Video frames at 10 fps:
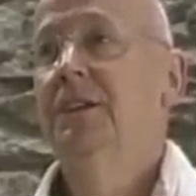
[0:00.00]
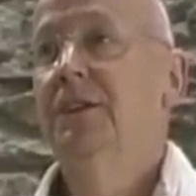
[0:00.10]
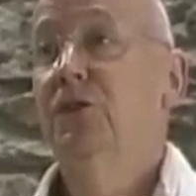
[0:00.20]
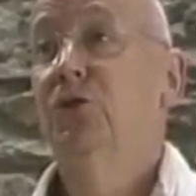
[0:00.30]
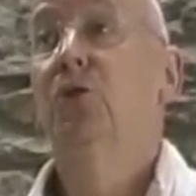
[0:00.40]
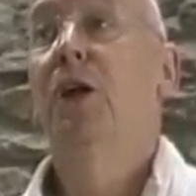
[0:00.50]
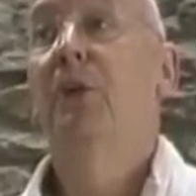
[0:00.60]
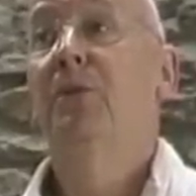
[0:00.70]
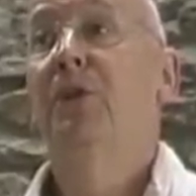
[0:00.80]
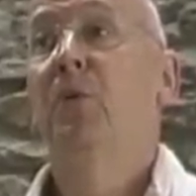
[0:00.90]
It doesn't all
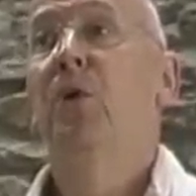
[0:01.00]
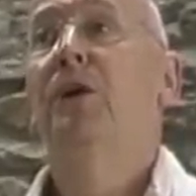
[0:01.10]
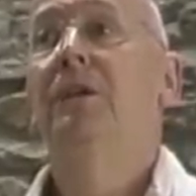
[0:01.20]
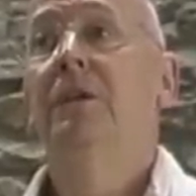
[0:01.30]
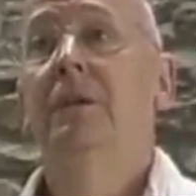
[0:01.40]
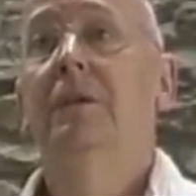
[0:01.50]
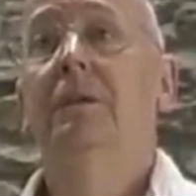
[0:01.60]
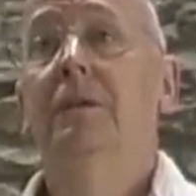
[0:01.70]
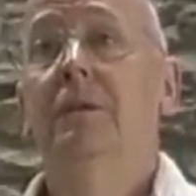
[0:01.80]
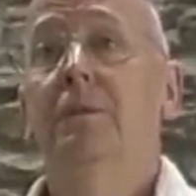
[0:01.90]
happen in one
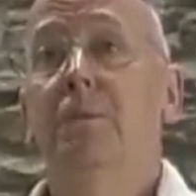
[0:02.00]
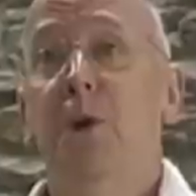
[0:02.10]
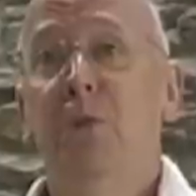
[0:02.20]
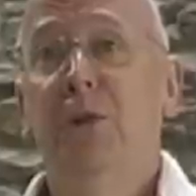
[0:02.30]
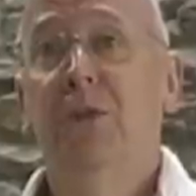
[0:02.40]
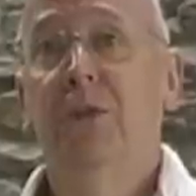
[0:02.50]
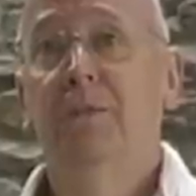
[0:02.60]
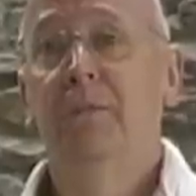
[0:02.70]
moment.